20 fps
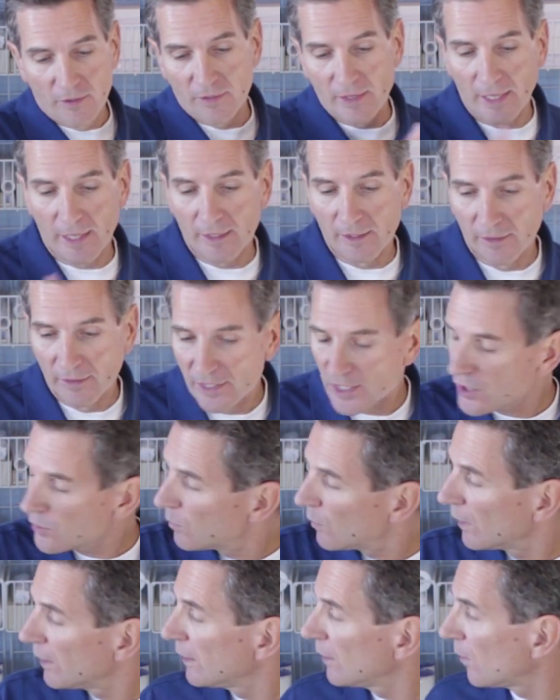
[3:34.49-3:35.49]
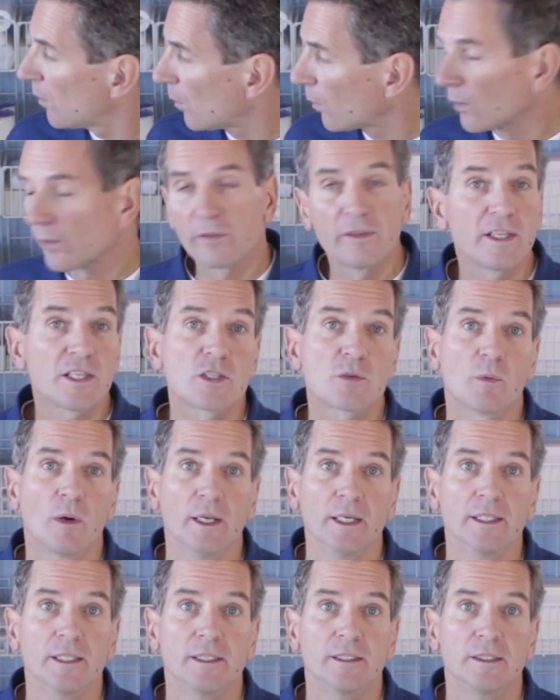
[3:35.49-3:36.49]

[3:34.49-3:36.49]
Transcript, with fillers: than this one or this one.